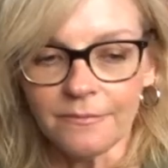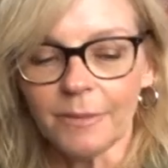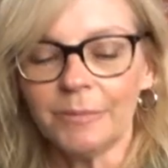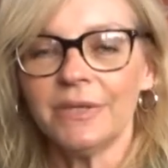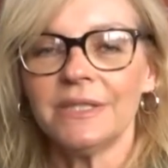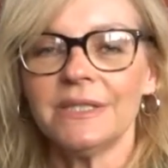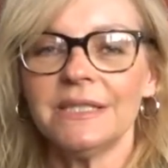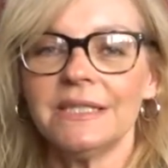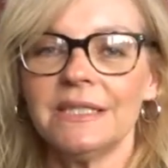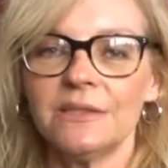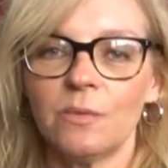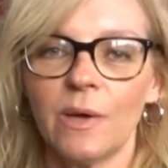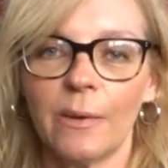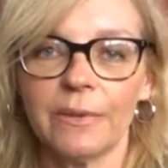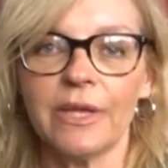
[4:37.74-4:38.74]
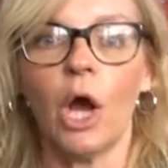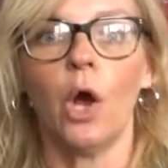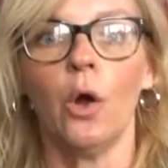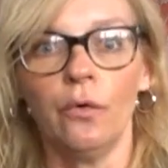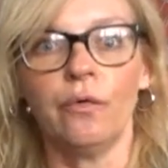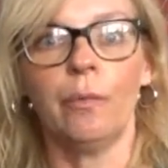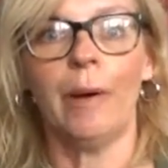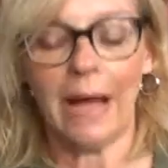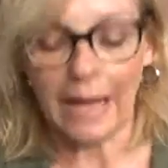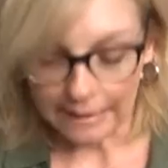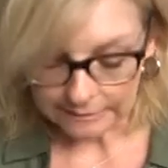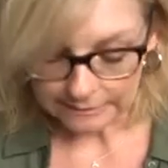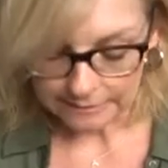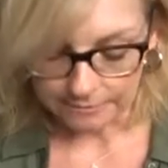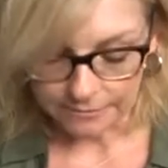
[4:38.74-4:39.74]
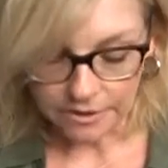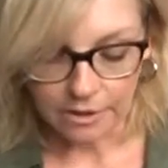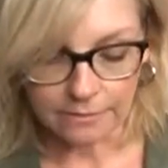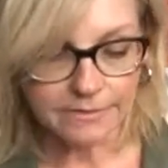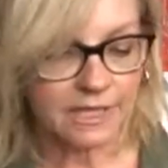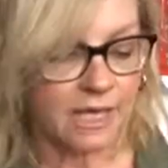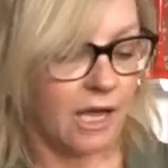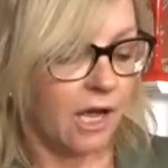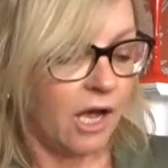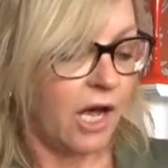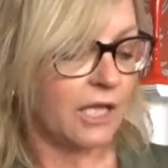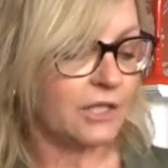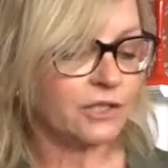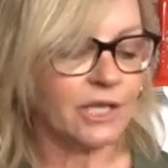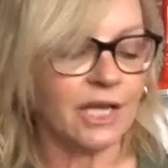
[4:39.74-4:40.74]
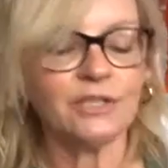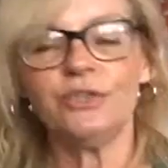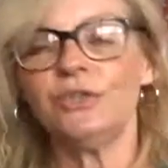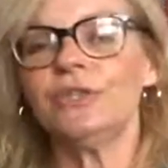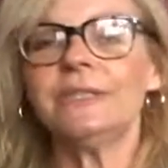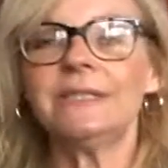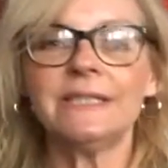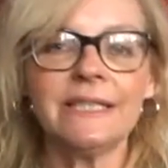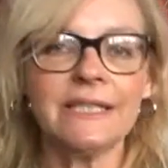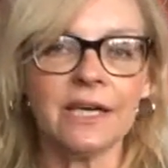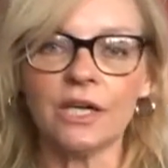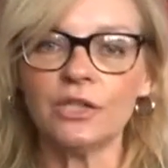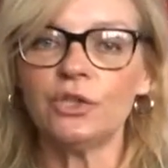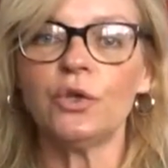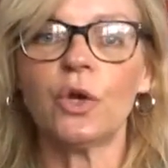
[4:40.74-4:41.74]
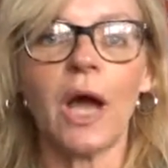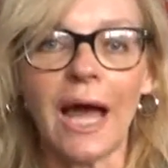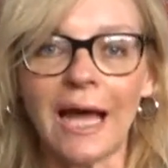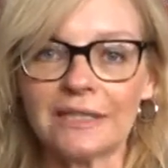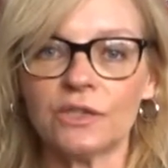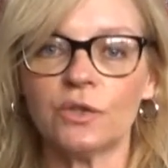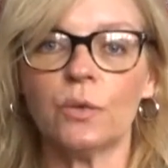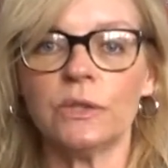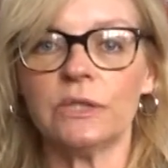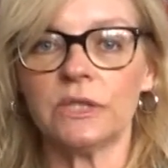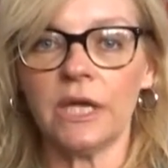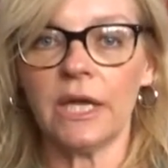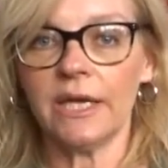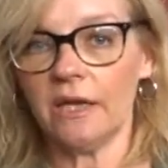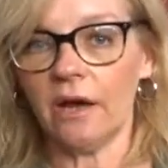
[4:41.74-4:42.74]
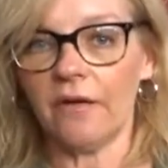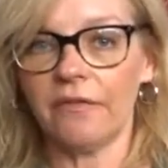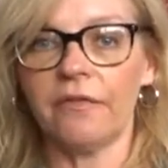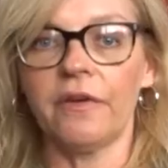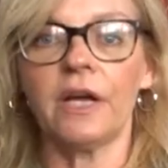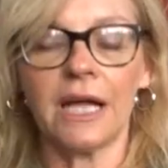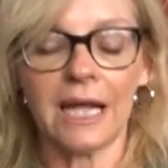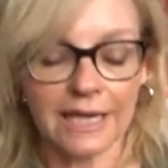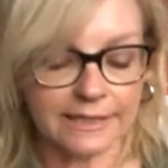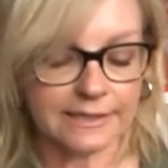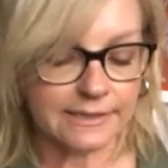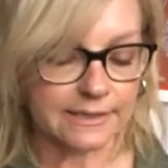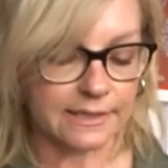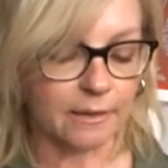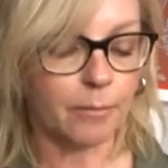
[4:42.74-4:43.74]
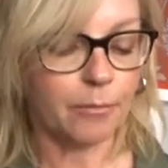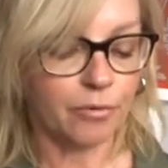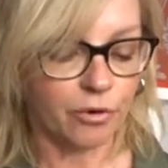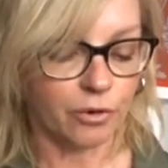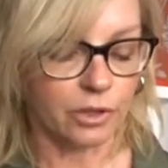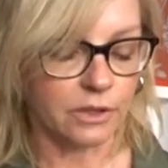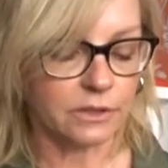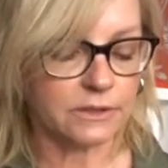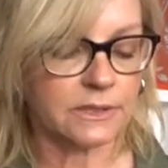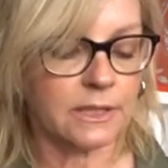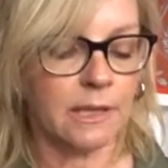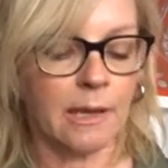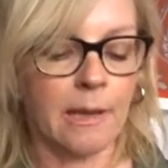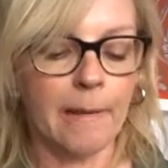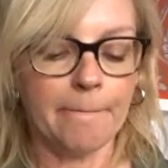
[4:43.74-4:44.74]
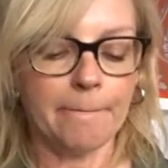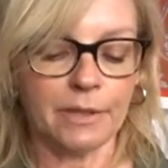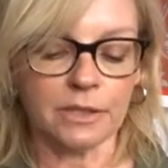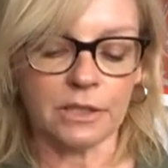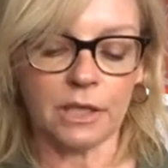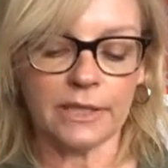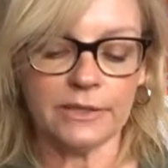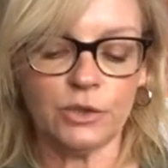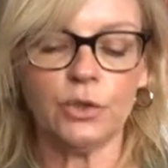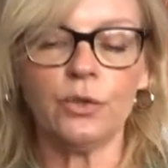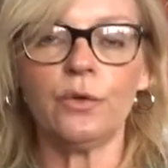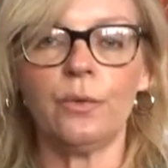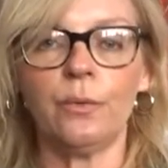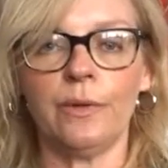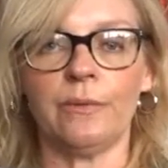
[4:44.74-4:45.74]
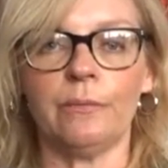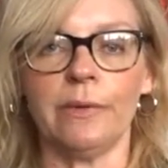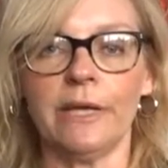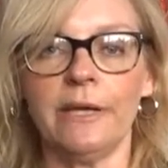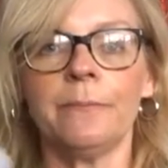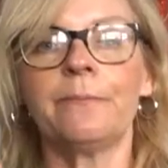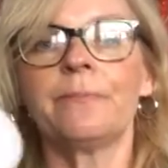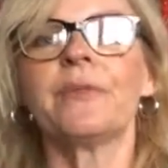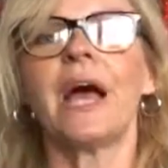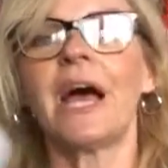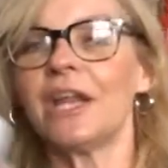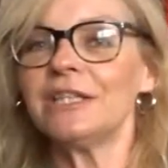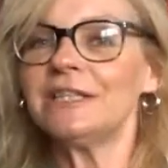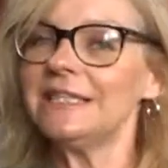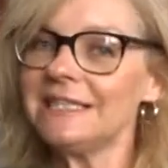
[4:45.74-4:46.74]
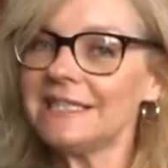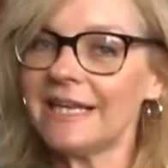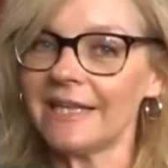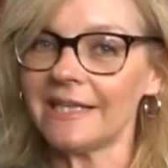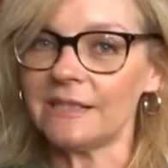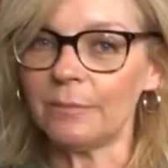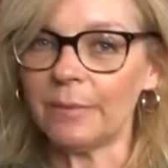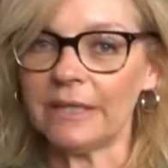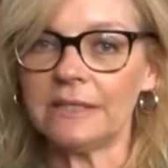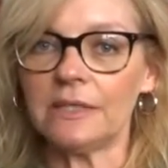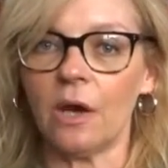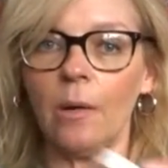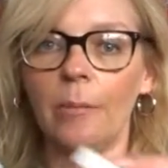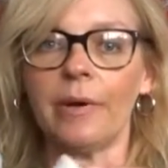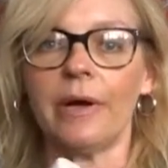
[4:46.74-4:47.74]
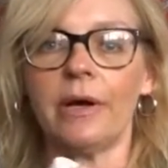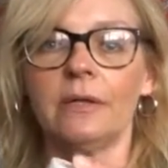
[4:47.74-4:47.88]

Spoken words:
because this is where we overpack sometimes. As you can see, I took adequate enough cleansing products, but I took with me, and I didn't take this big tub,